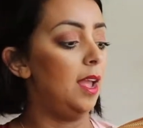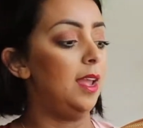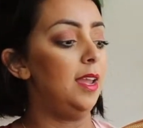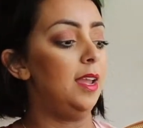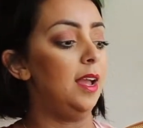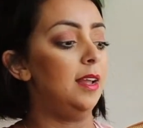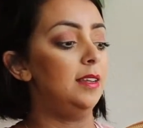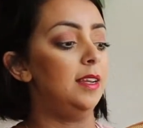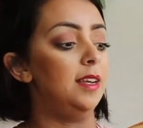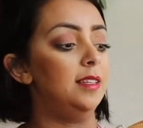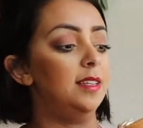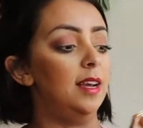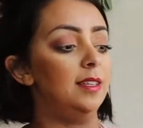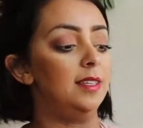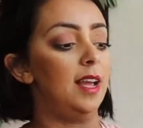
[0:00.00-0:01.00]
And
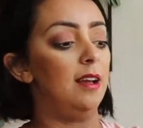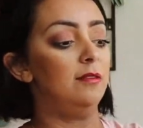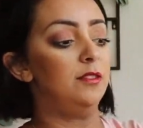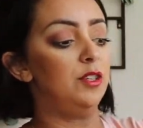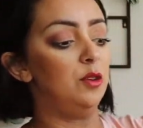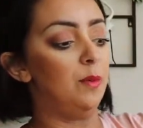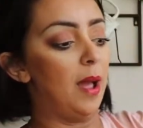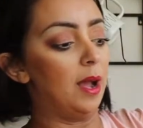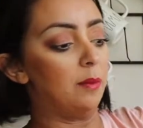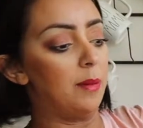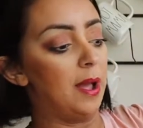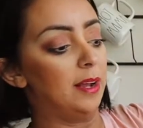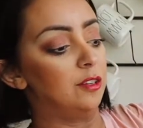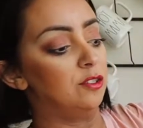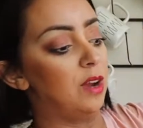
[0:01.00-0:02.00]
it does have two
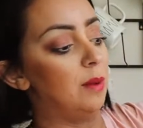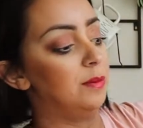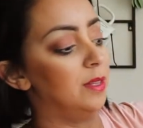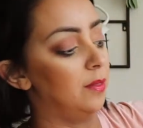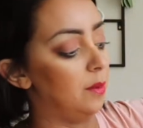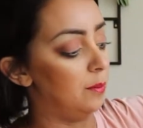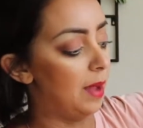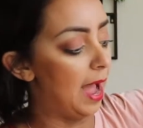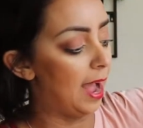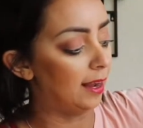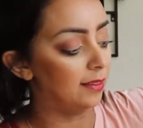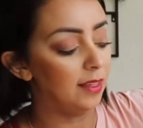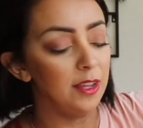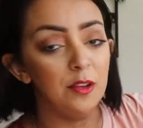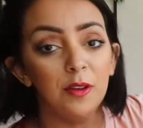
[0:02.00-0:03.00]
backpack straps on the
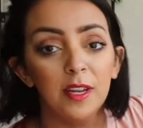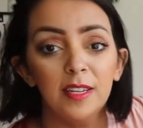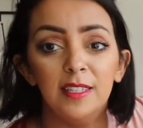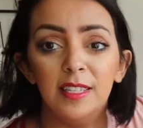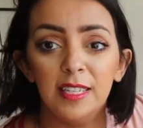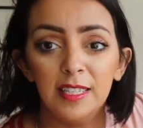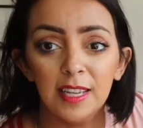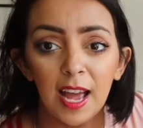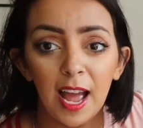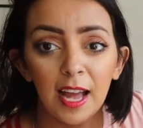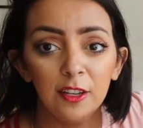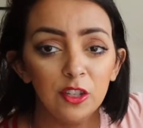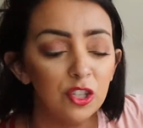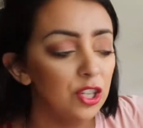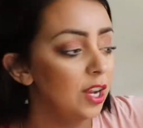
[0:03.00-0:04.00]
back that you can
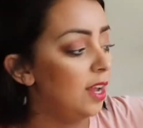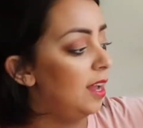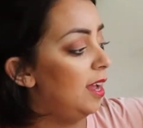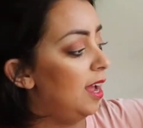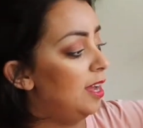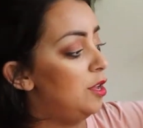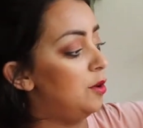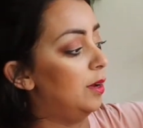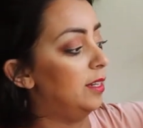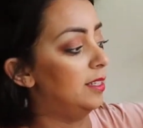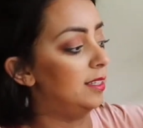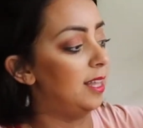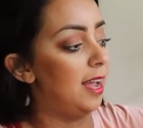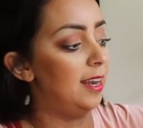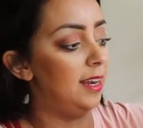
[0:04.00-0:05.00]
detach, and you can
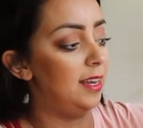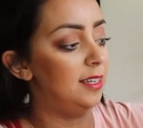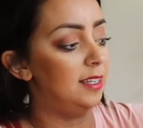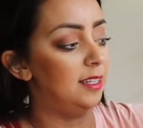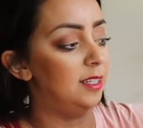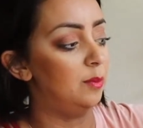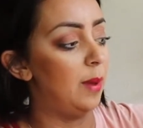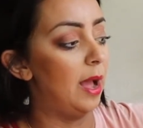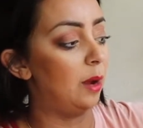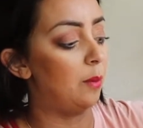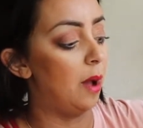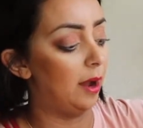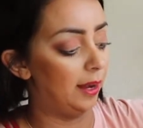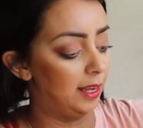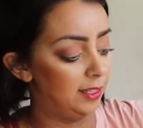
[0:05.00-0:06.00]
slide it into this
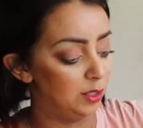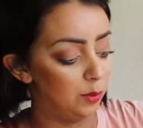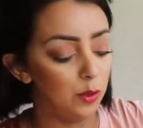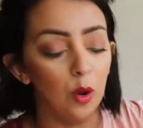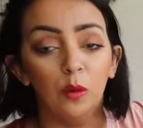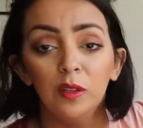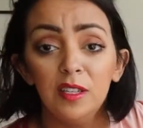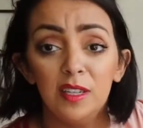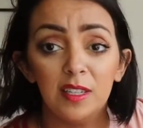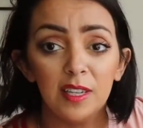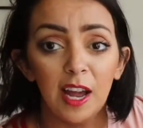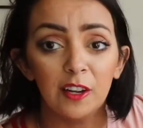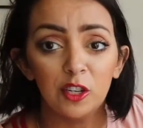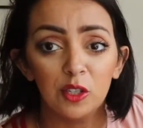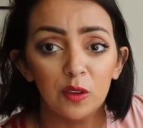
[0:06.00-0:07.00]
back pocket. So it only
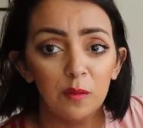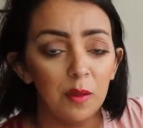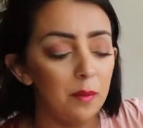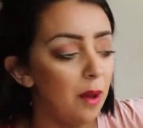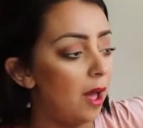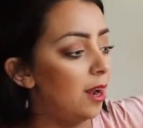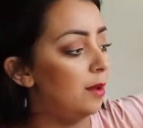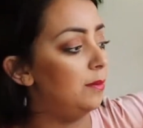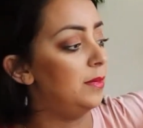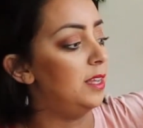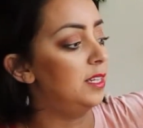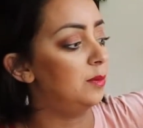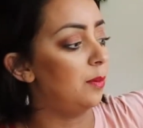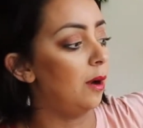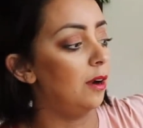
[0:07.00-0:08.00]
detaches from the bottom,
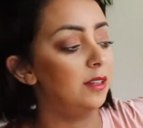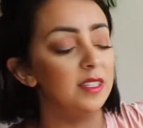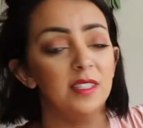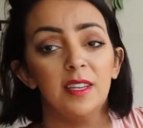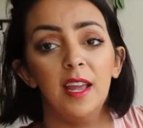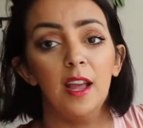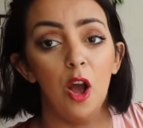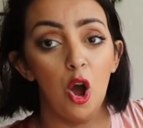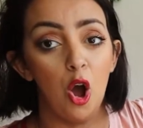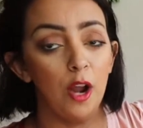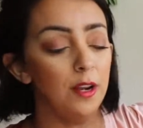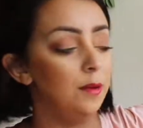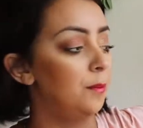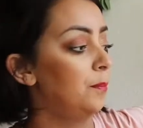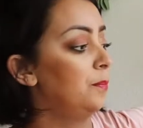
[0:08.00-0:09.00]
these parts stay
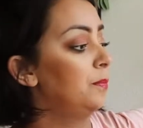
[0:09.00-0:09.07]
on.